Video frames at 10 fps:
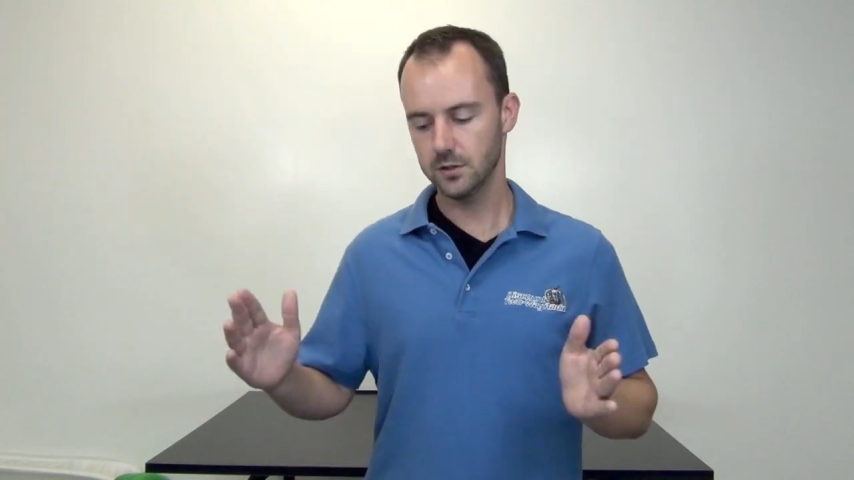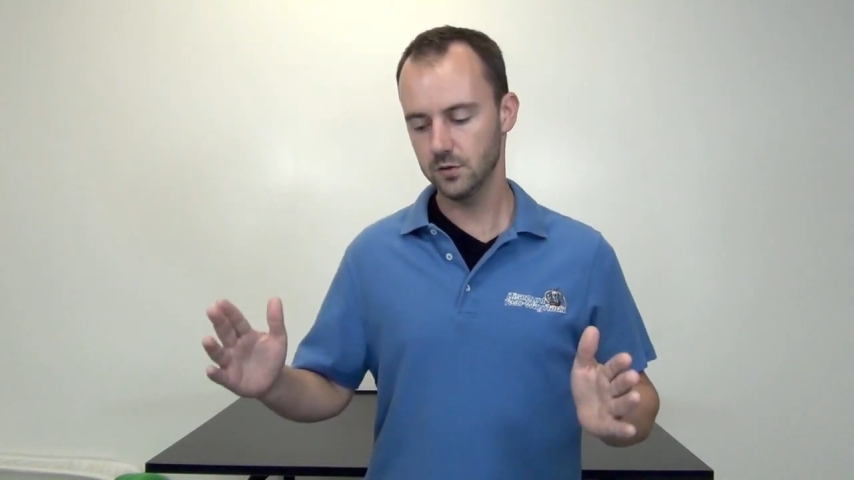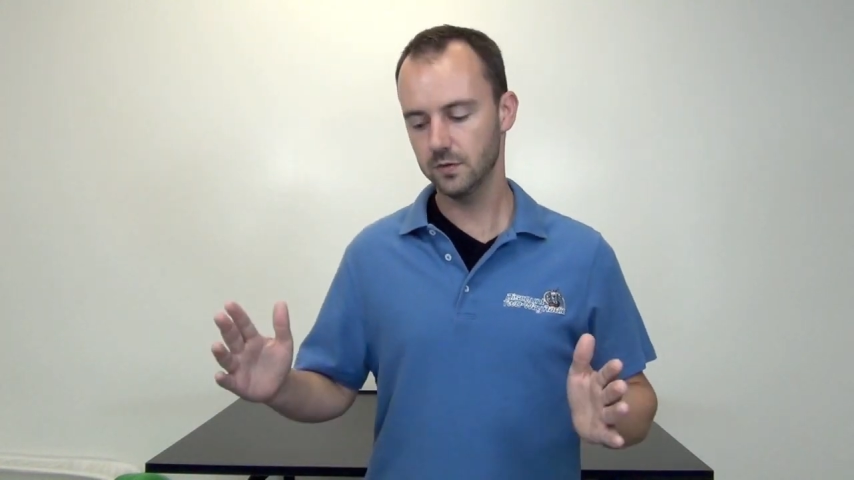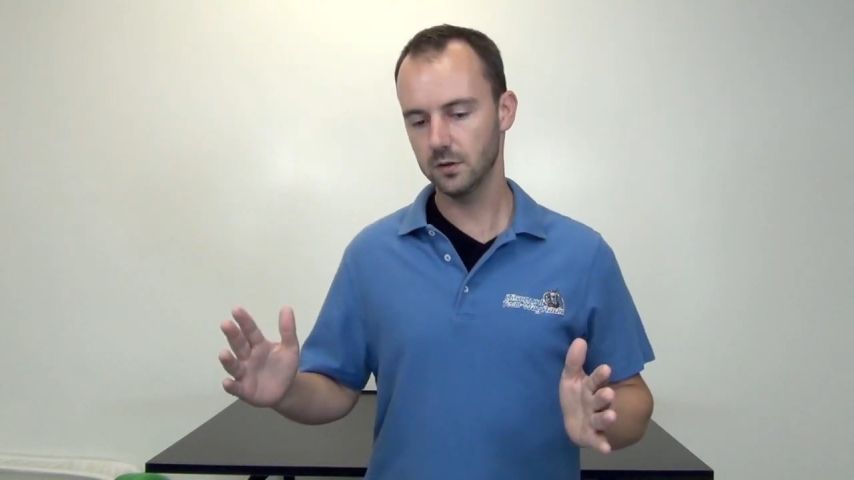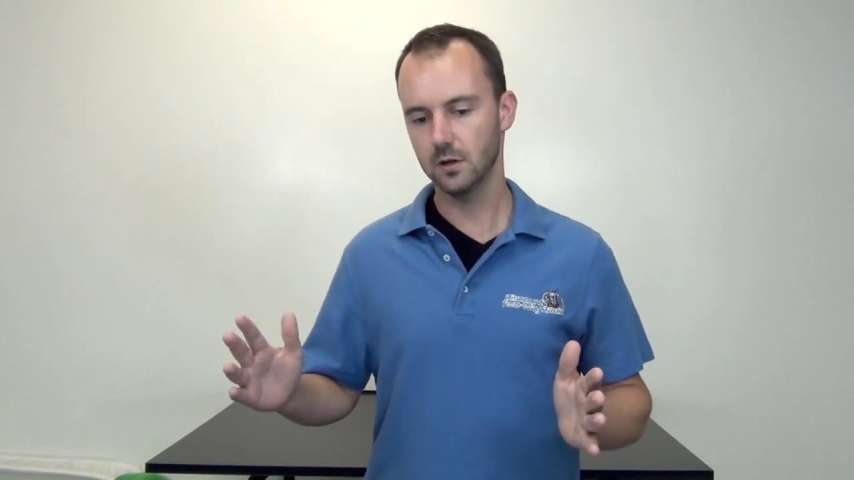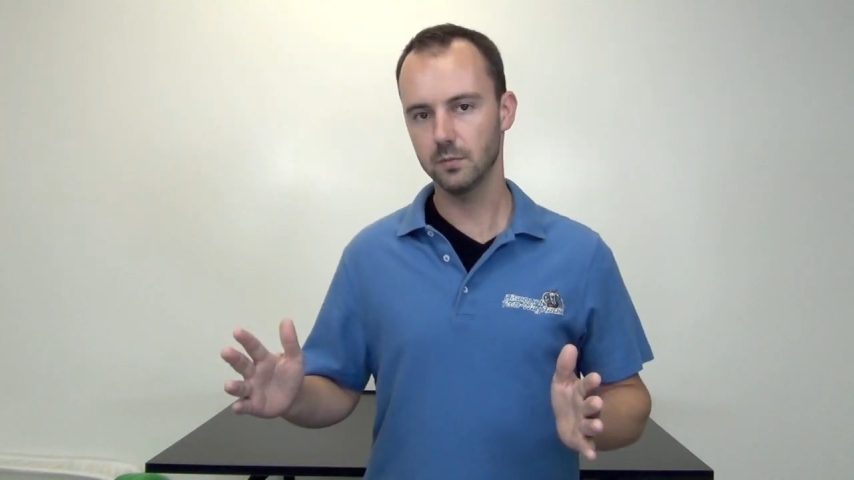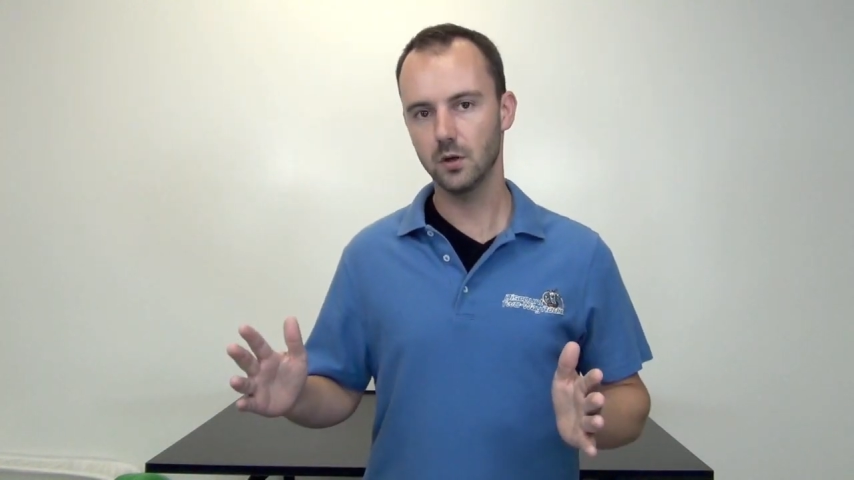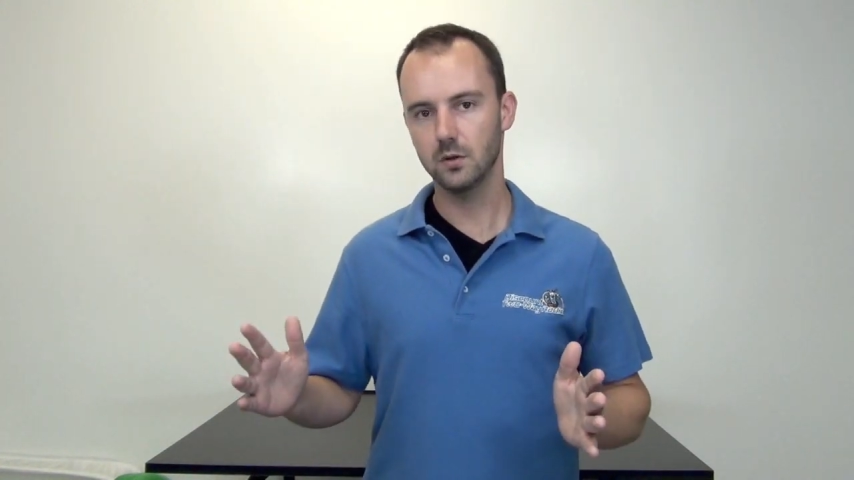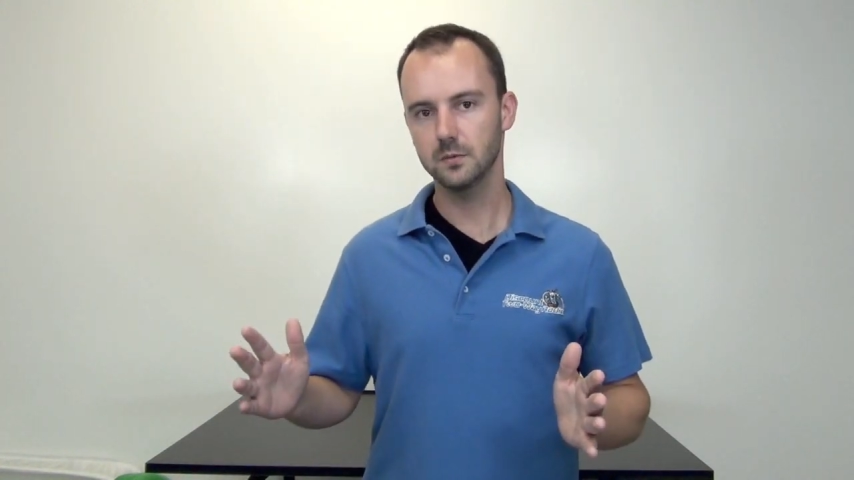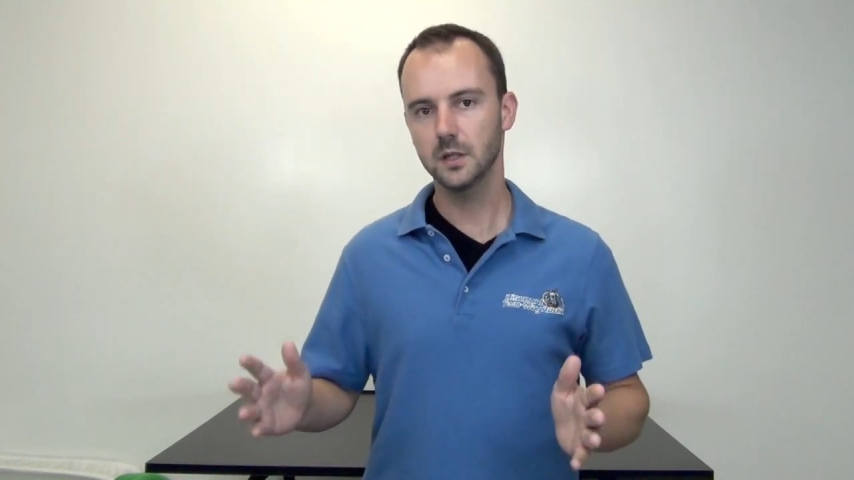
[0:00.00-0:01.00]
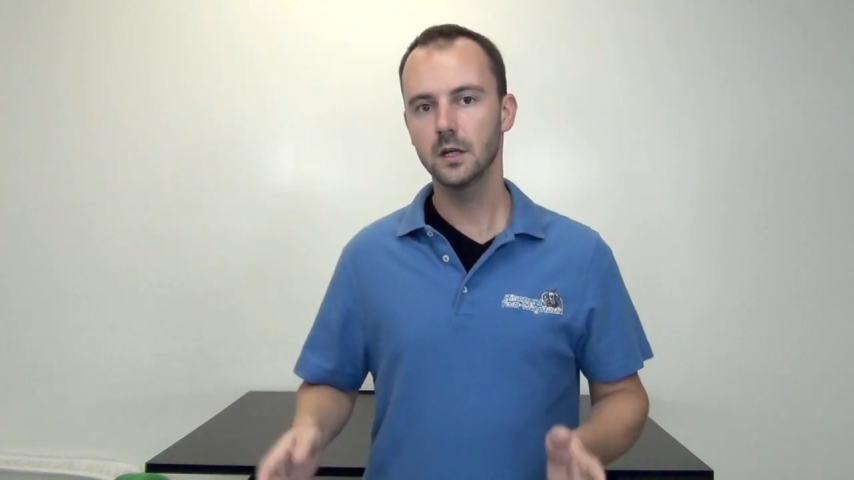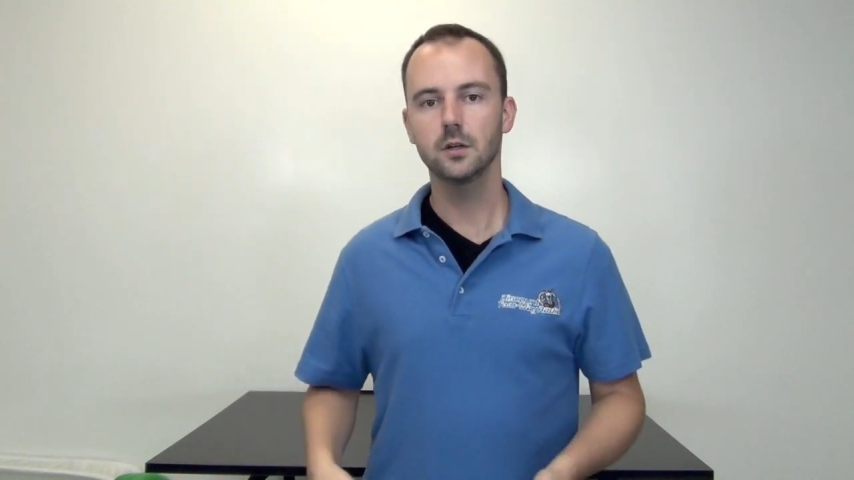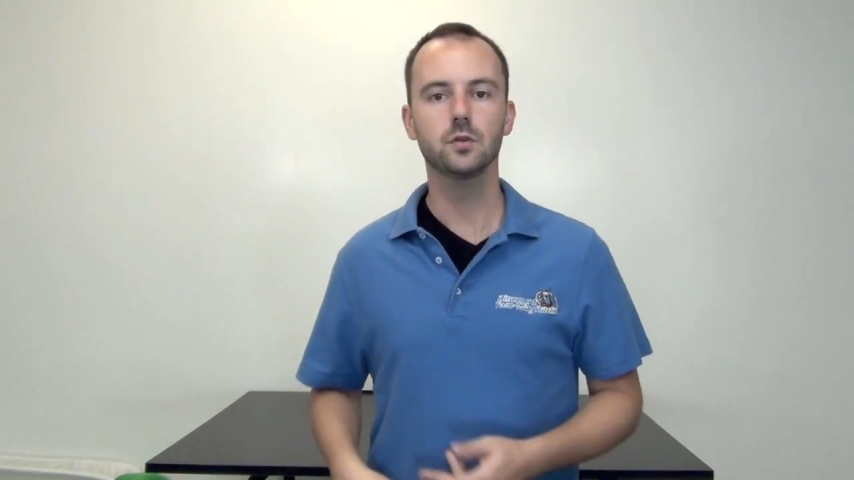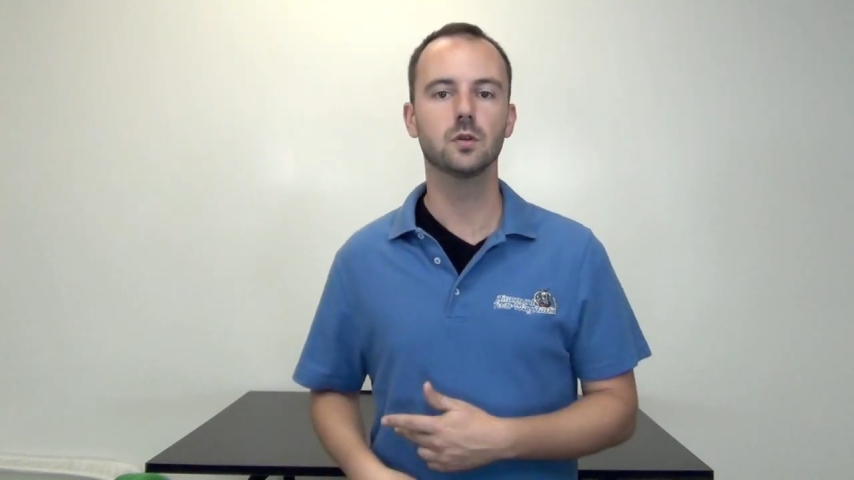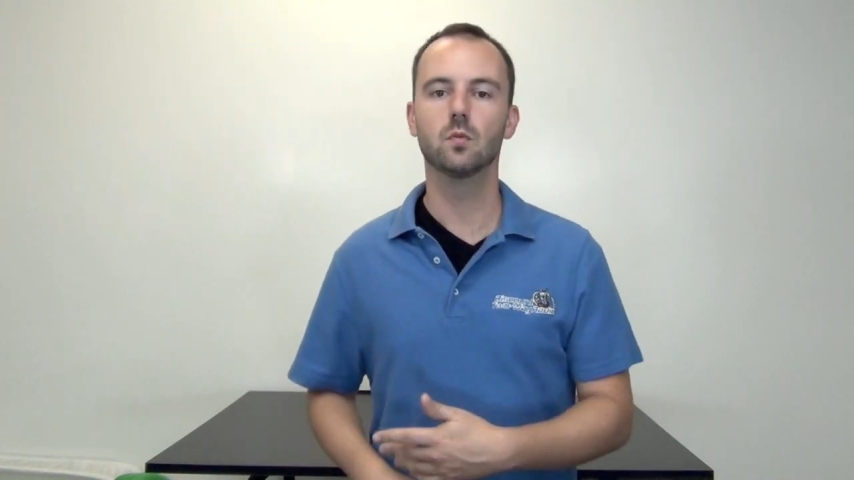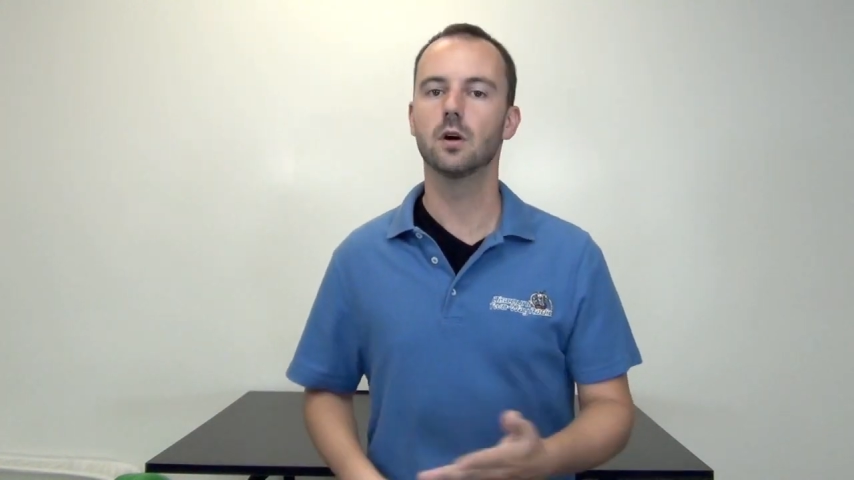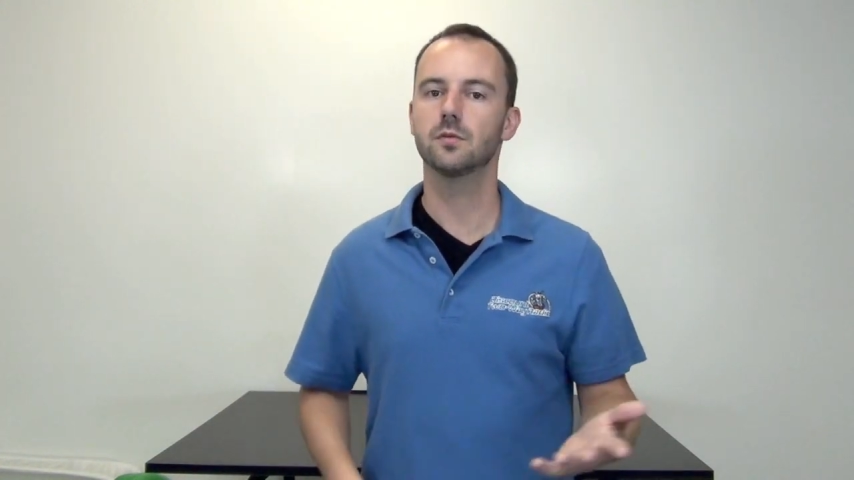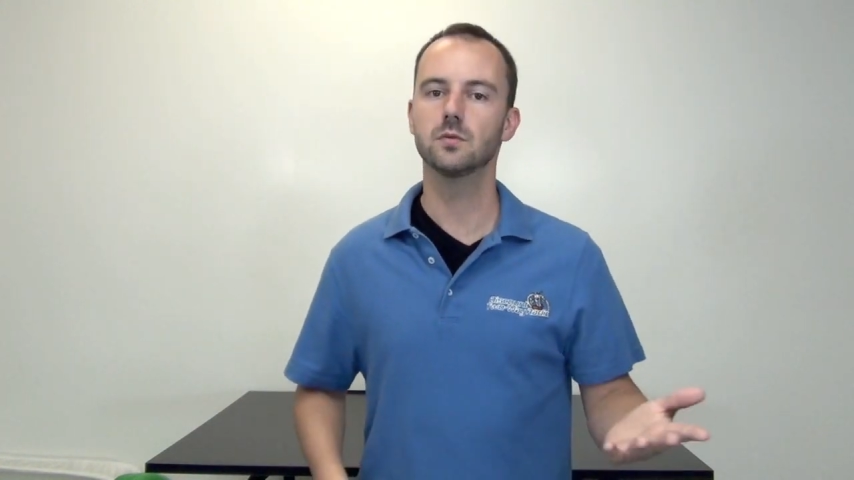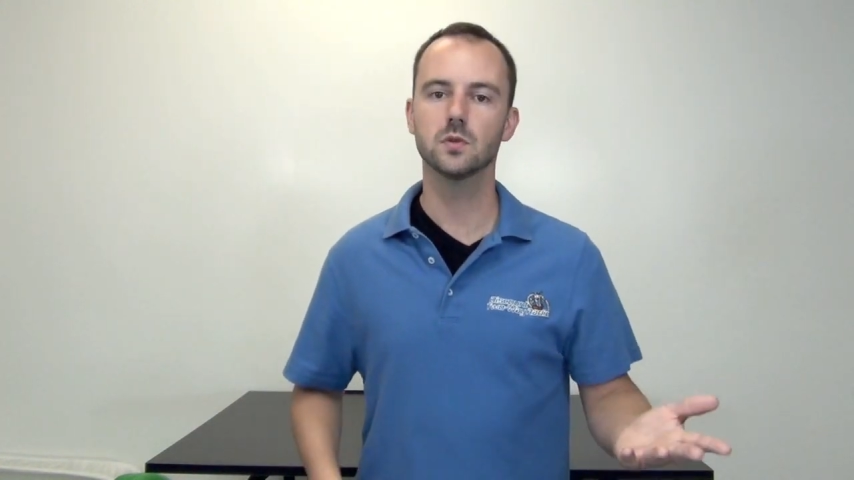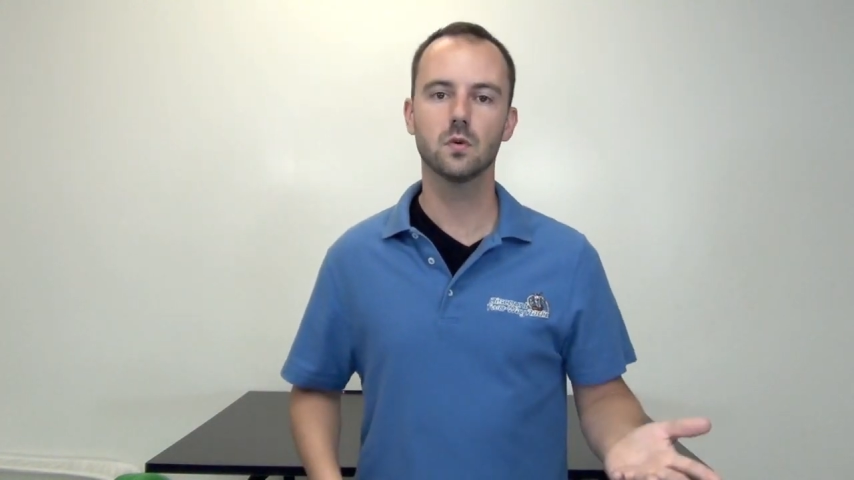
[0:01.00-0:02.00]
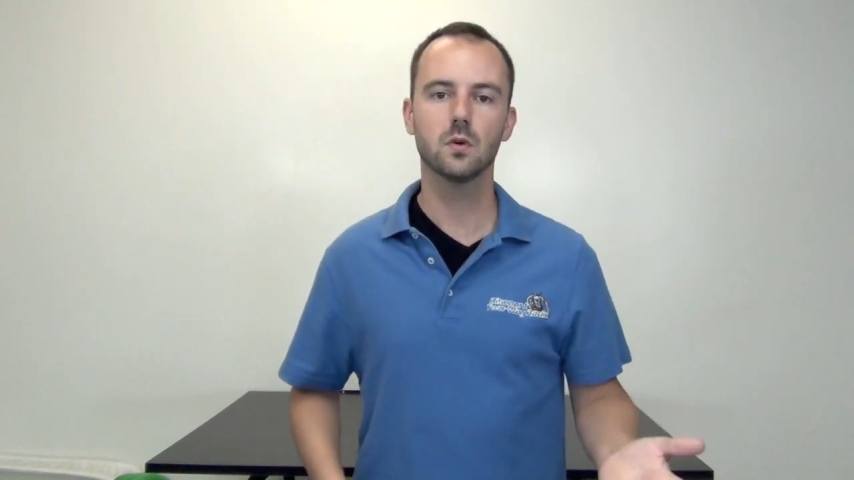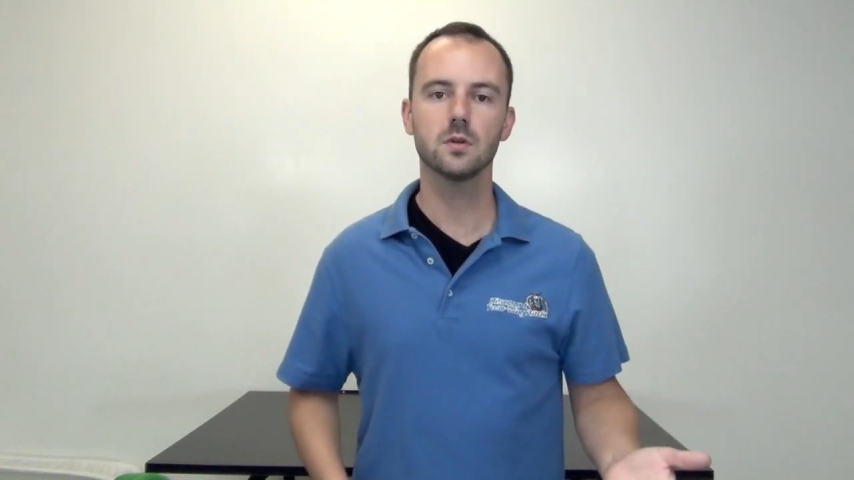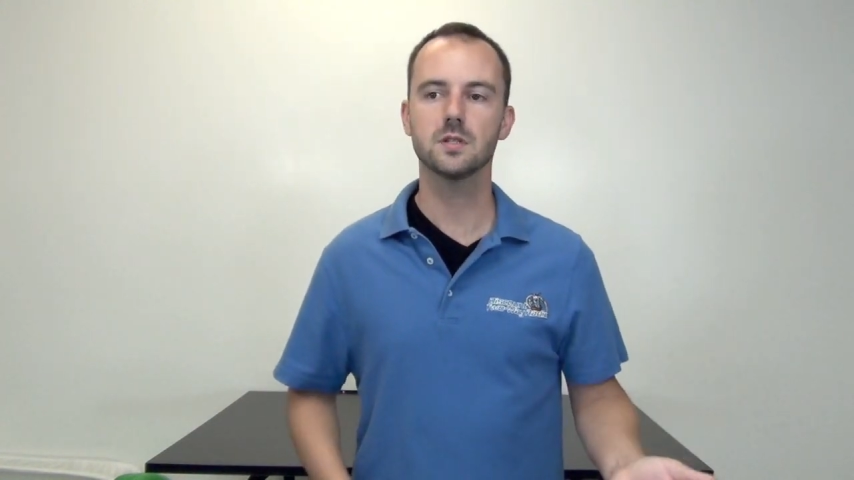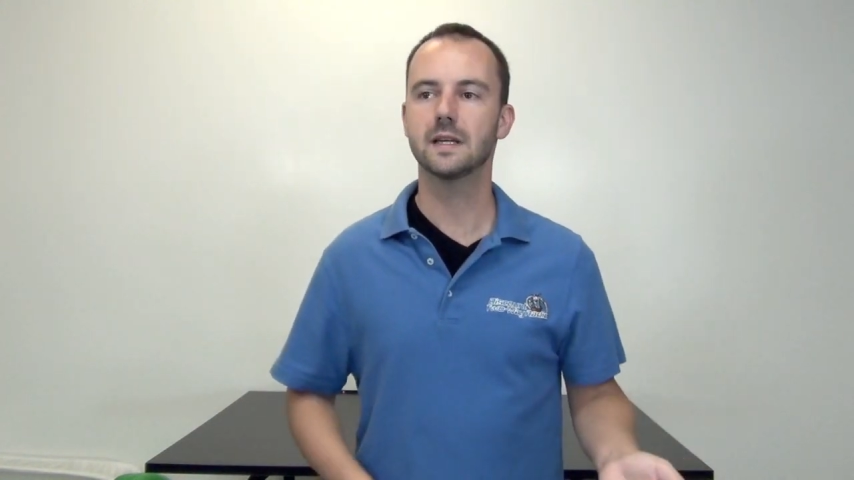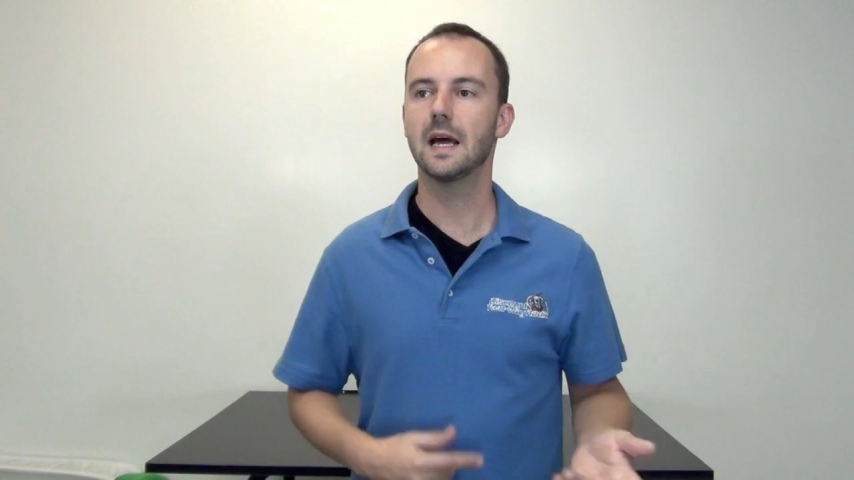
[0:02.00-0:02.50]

a two foot long pole, you can walk through doors,